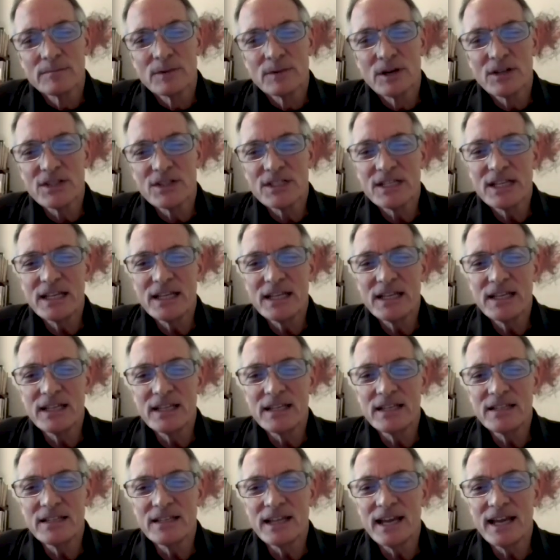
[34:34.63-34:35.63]
Marcy,
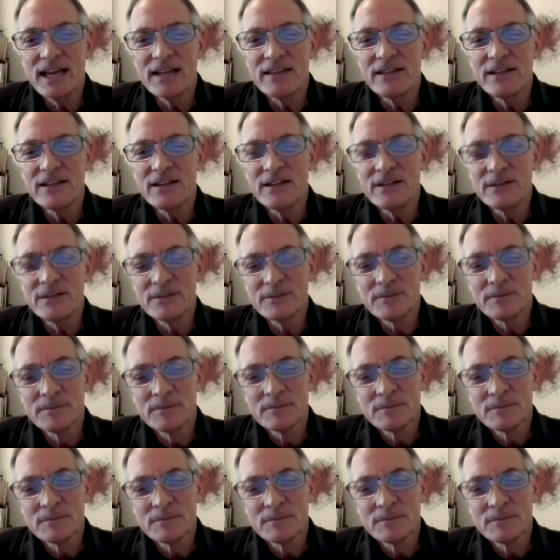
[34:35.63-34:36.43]
anything to add there?